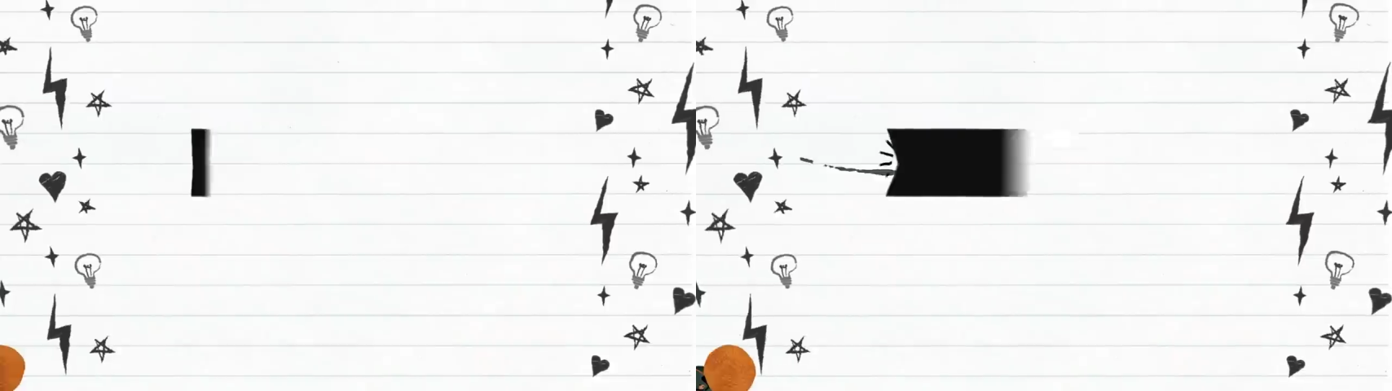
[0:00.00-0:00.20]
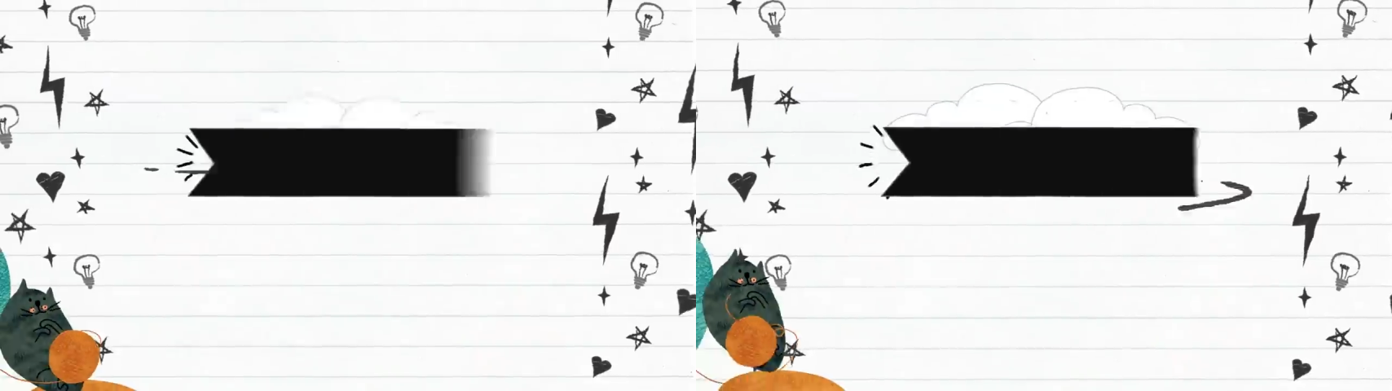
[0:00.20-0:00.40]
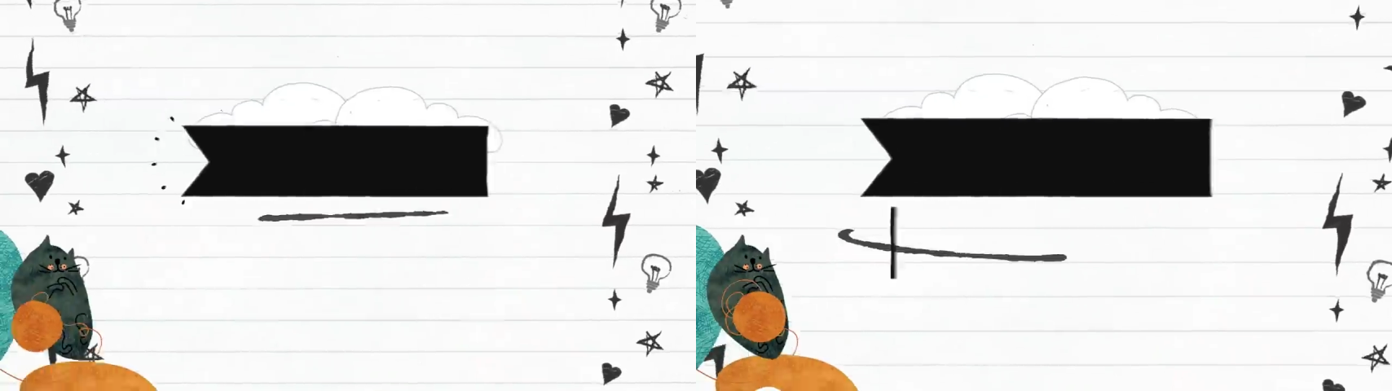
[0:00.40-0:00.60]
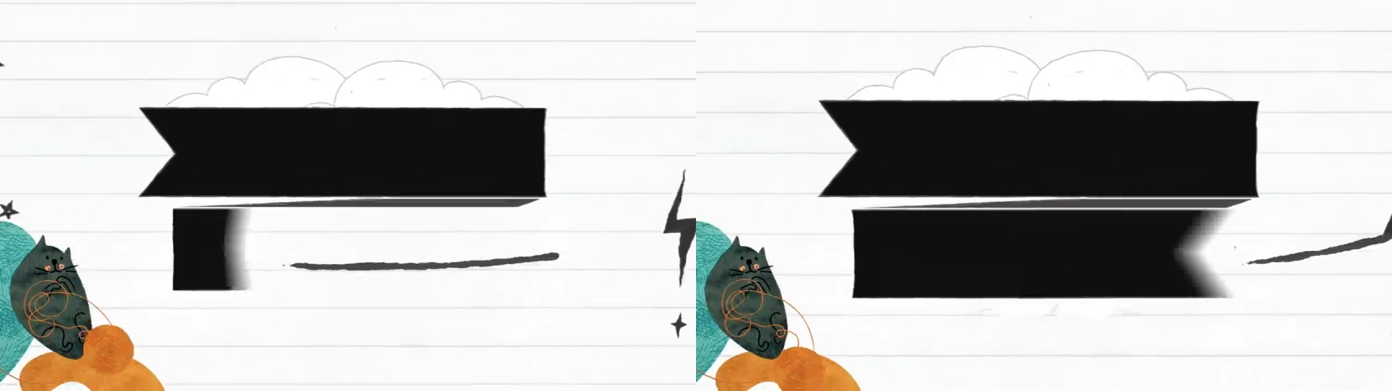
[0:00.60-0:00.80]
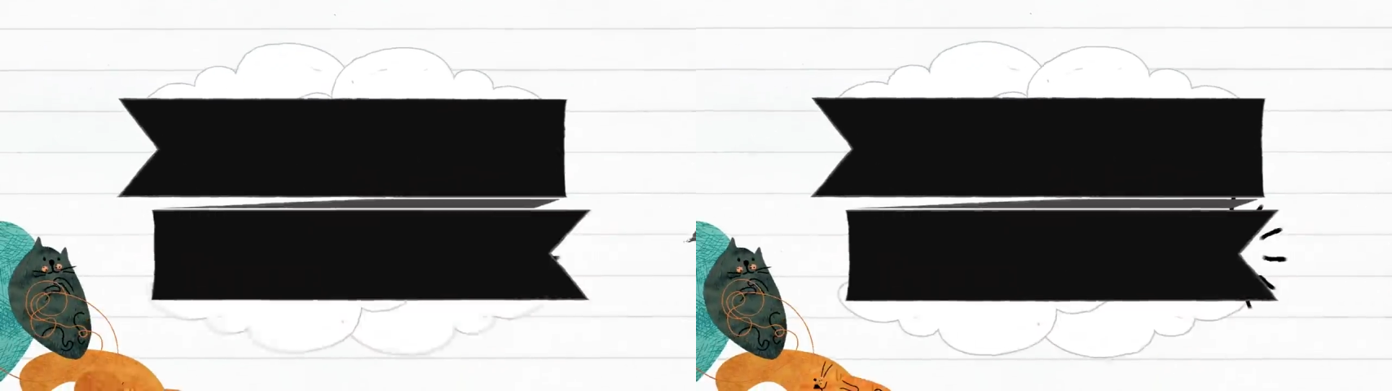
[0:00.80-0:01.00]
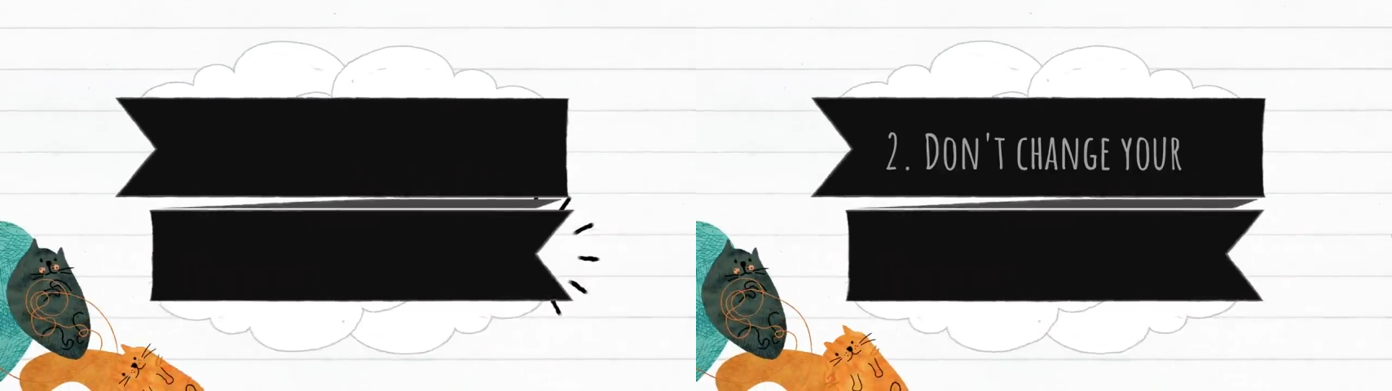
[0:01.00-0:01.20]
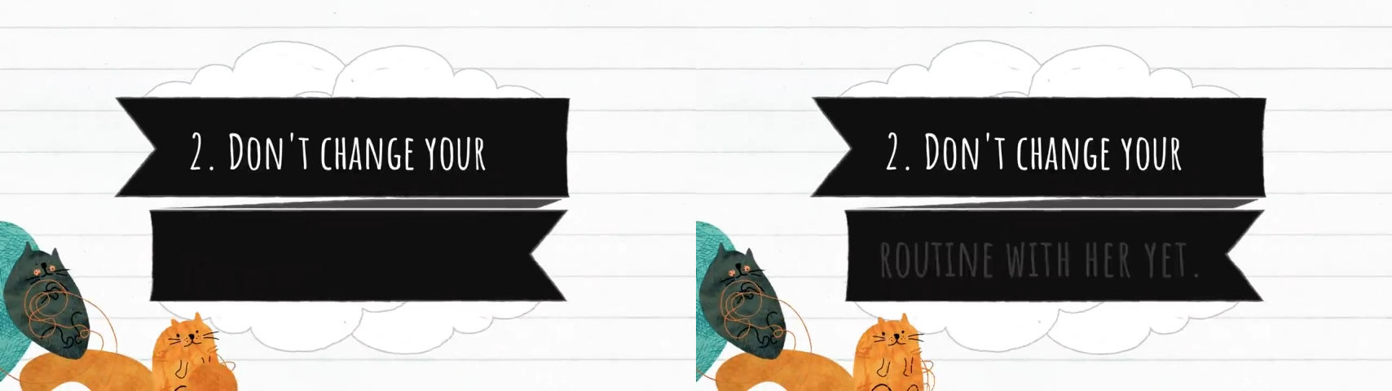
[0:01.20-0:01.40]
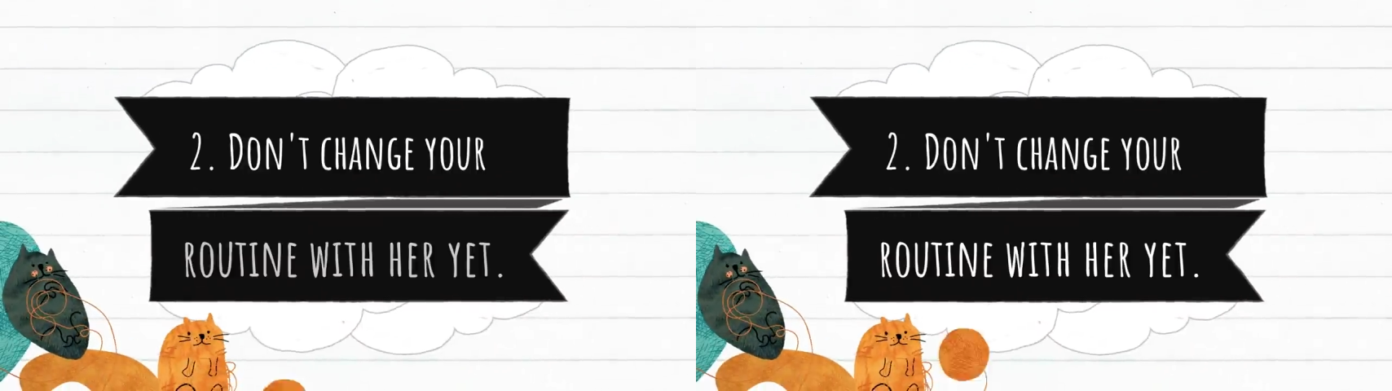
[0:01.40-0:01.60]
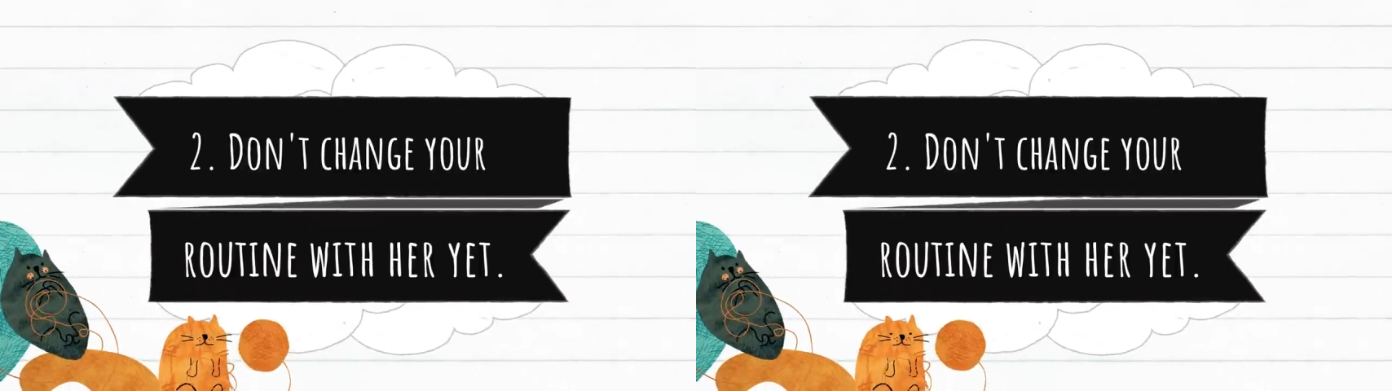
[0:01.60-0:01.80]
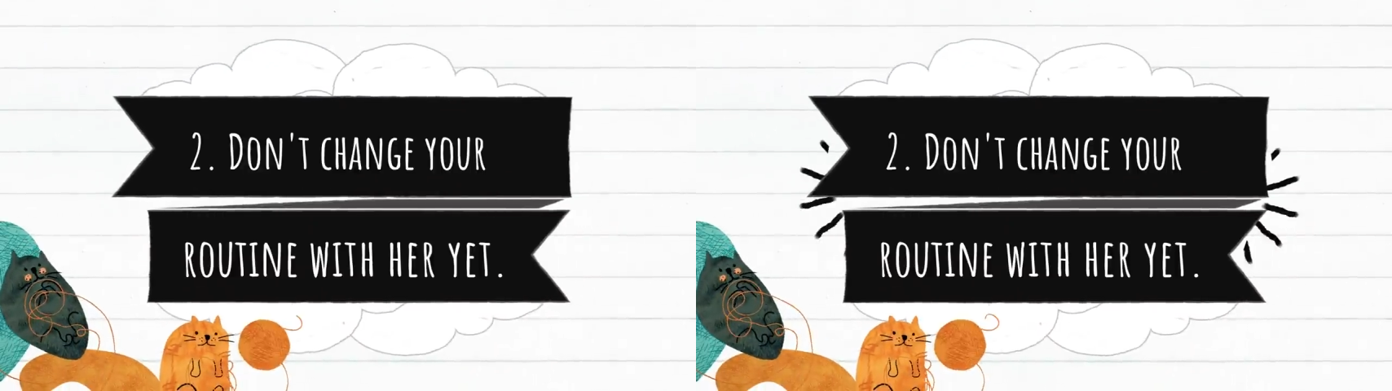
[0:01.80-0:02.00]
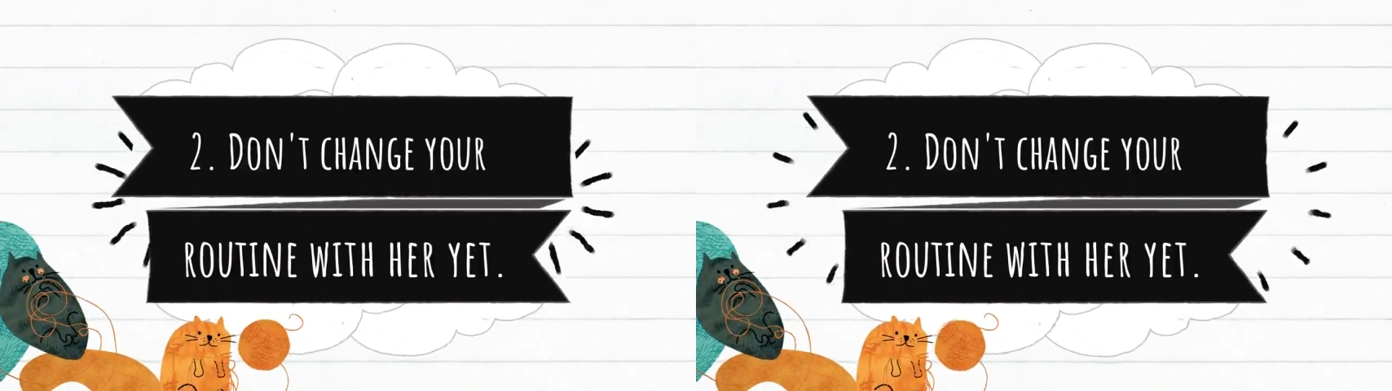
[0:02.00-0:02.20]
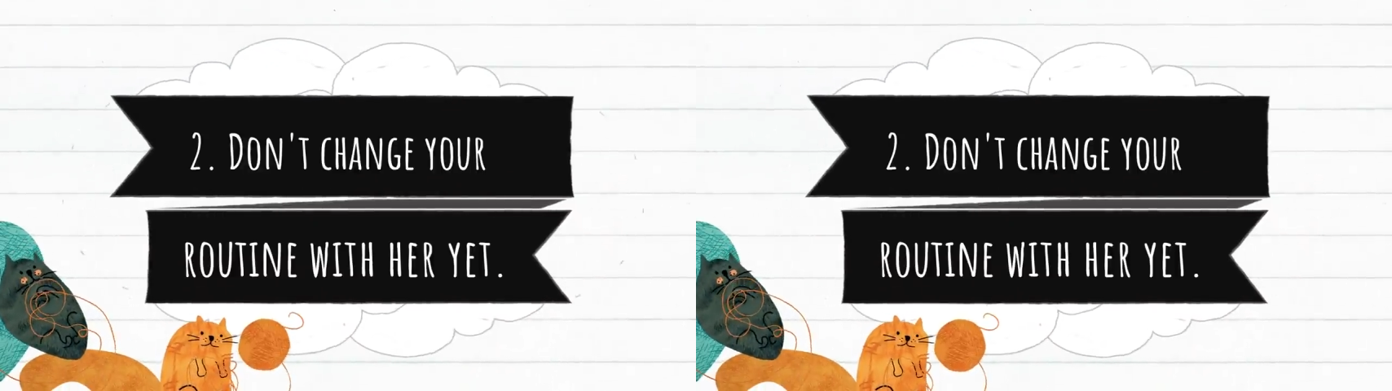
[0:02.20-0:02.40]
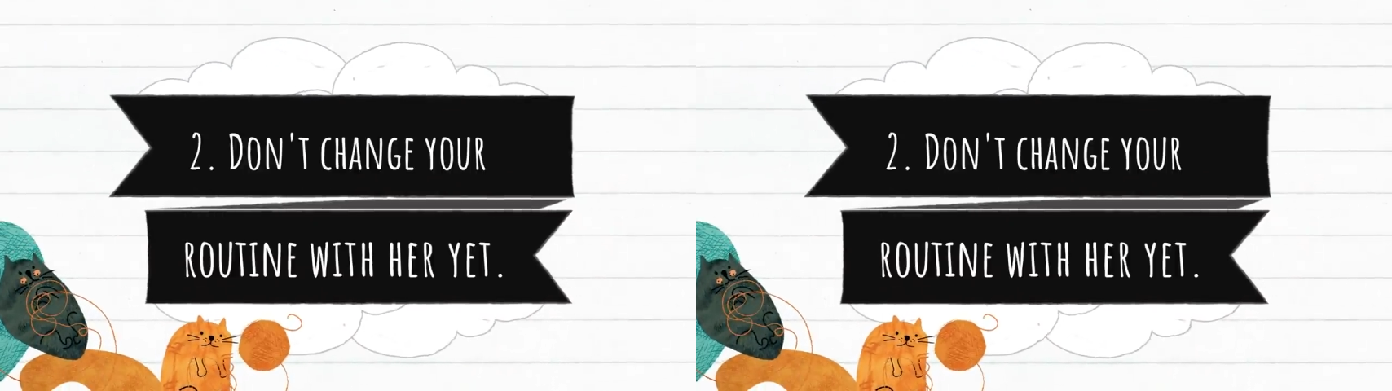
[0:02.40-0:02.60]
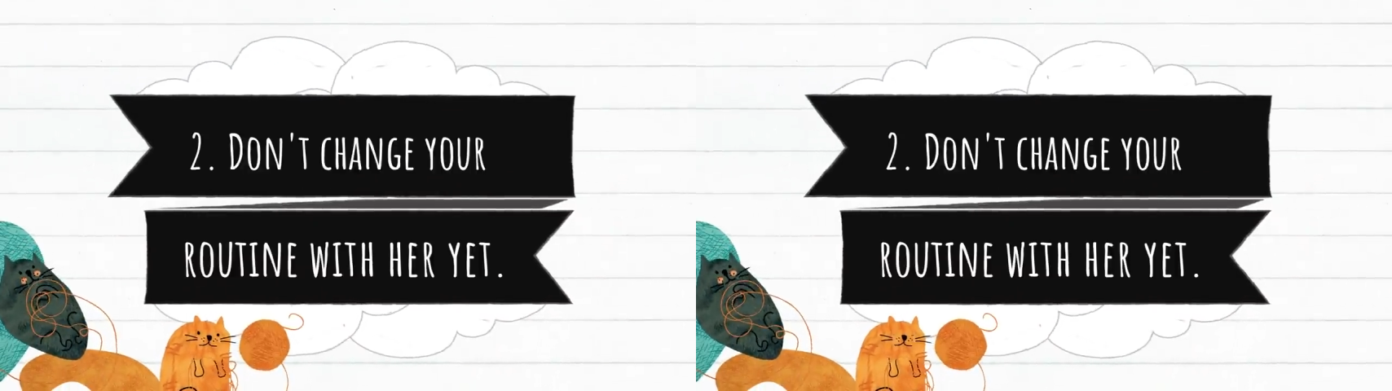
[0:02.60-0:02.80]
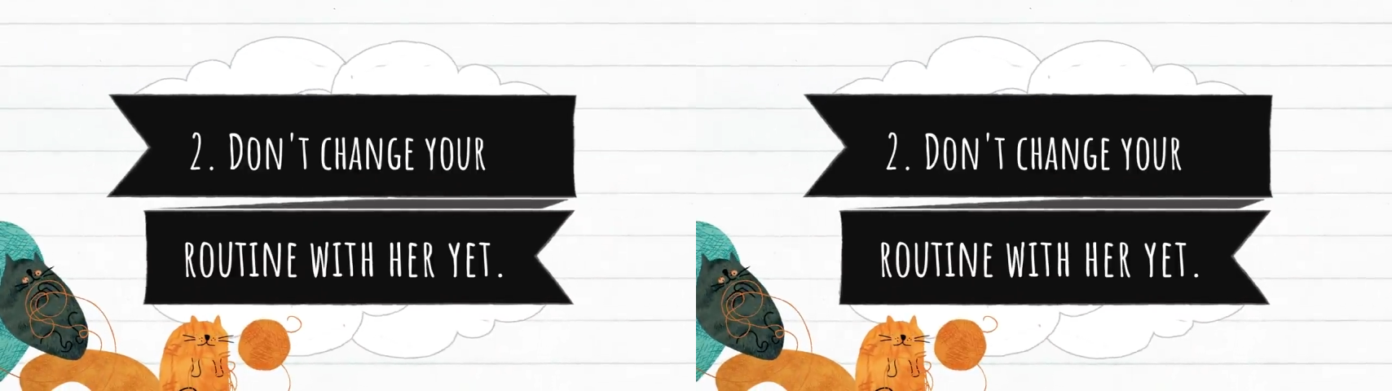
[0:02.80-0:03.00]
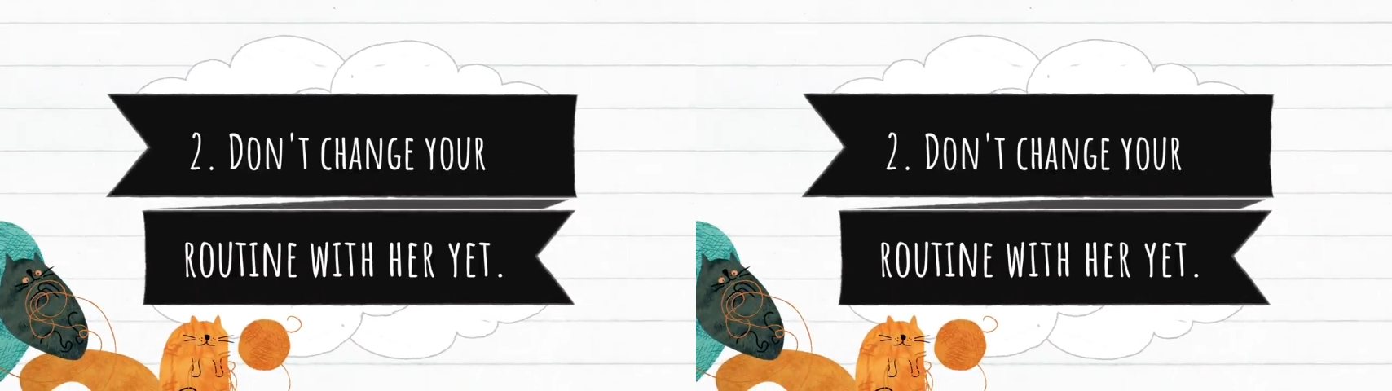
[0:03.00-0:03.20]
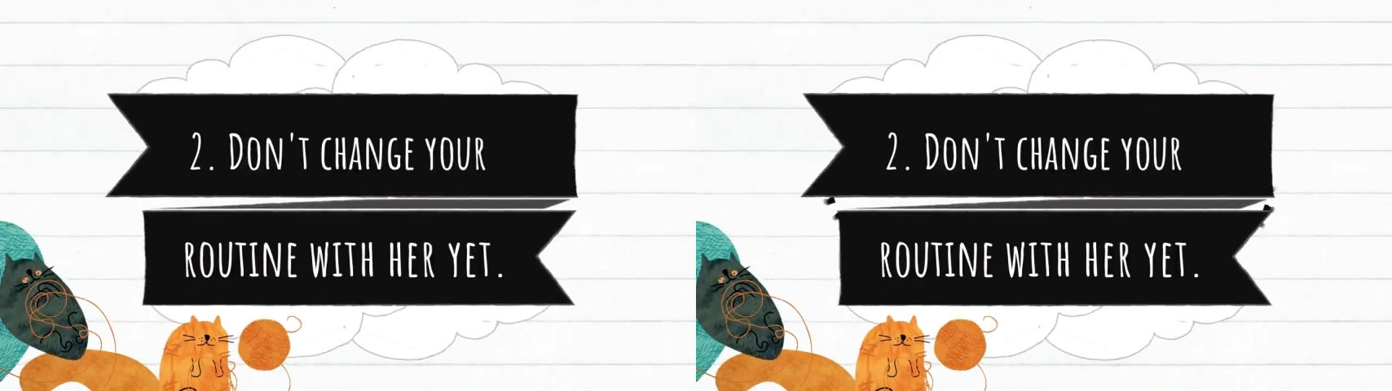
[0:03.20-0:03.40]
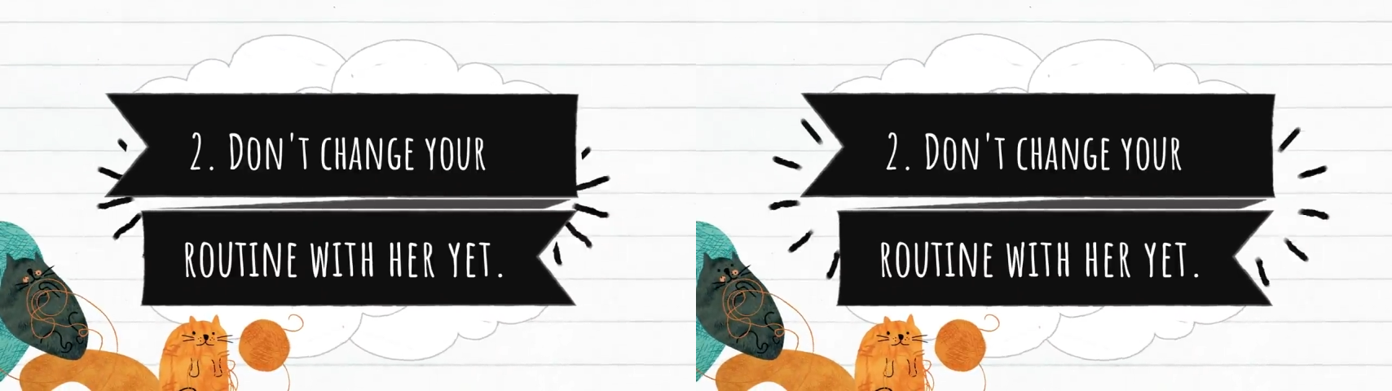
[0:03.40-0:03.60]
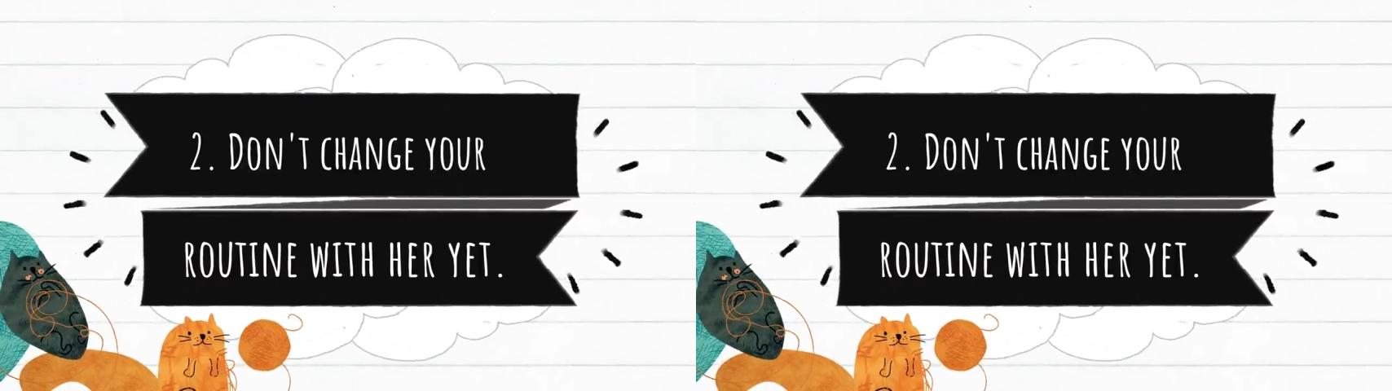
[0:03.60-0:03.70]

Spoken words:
[unreadable: no face in view]